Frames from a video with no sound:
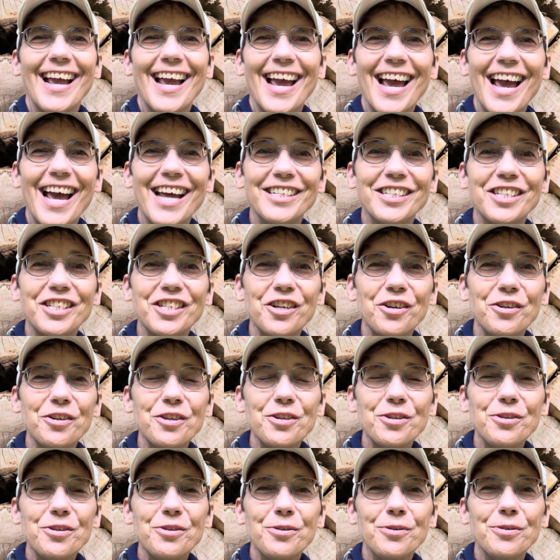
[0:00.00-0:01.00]
and show
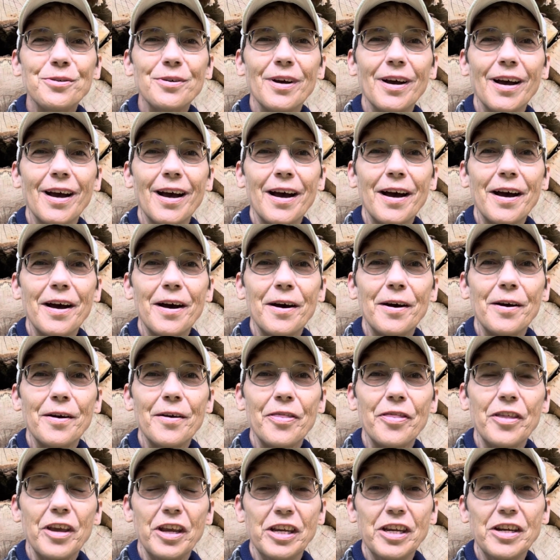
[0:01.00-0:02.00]
you
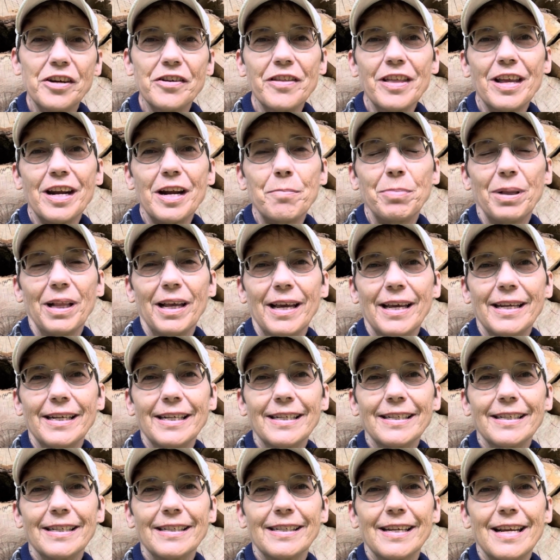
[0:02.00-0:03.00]
the gear that I'm
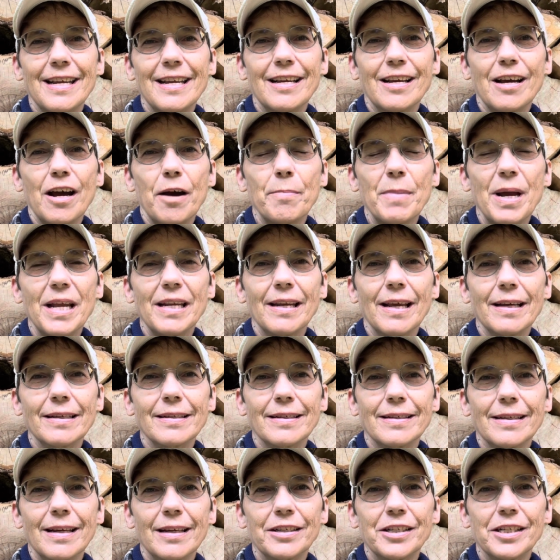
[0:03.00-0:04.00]
planning to take on my next
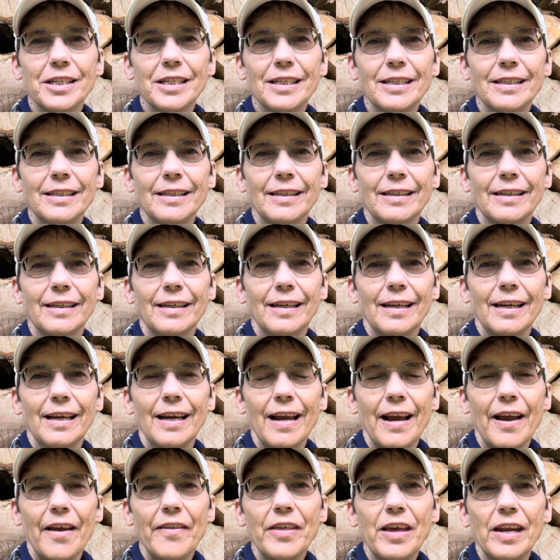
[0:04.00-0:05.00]
section,
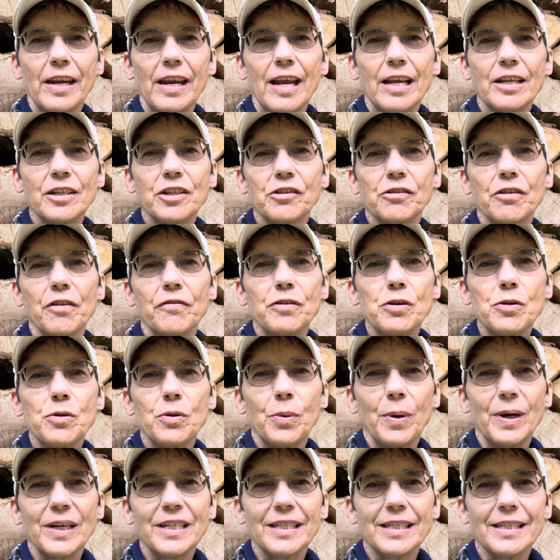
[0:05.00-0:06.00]
and then answer a few
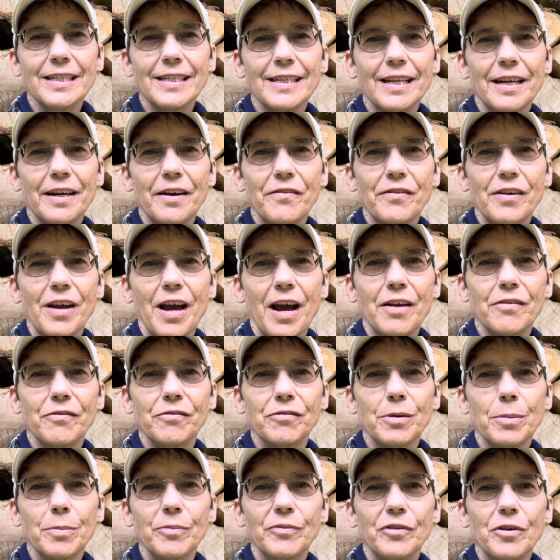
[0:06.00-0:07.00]
questions that I've gotten
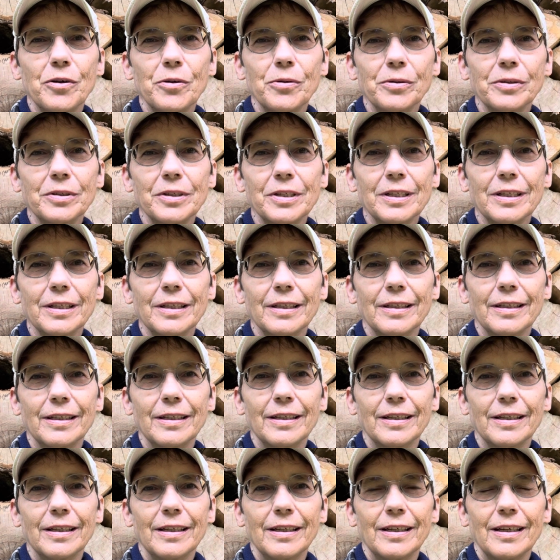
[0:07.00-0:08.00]
from folks.
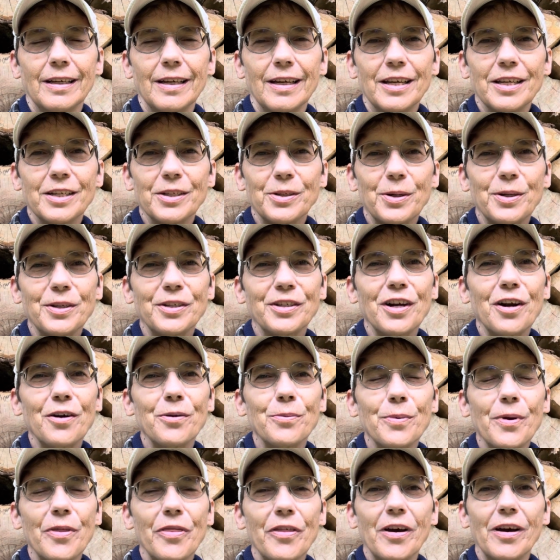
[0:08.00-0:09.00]
So I'll start
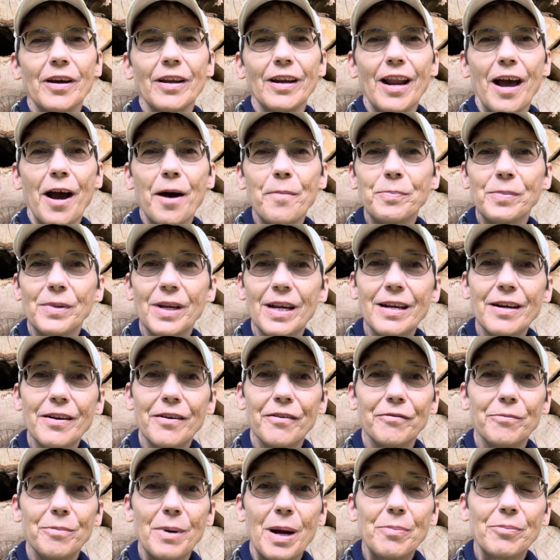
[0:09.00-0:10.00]
with an update
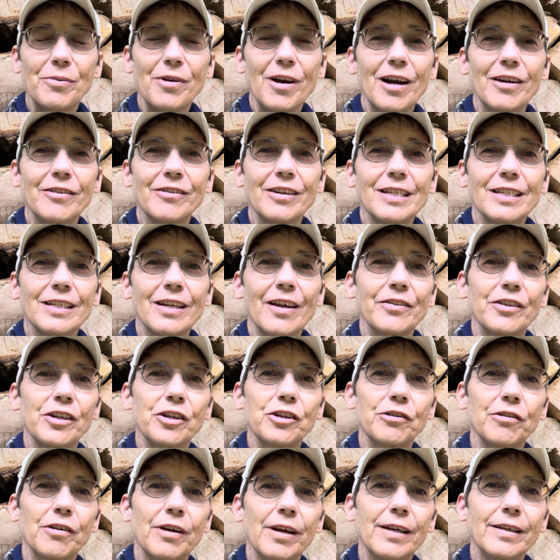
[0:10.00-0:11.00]
of my progress on the
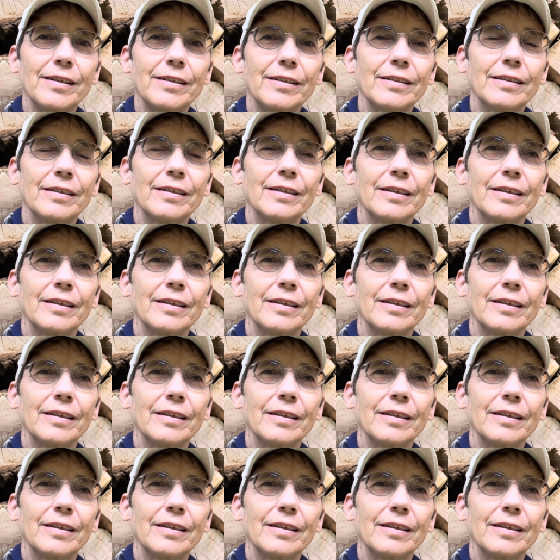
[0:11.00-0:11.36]
trail.